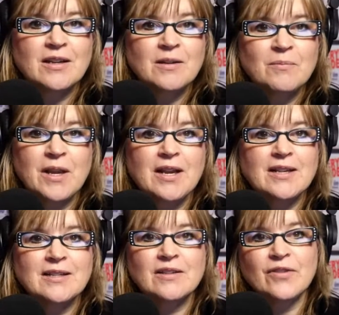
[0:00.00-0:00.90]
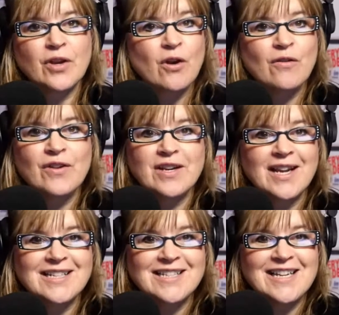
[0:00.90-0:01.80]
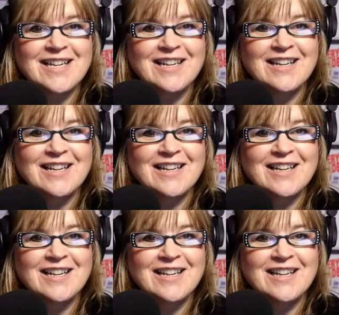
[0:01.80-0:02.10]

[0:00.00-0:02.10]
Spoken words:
because of the COVID-19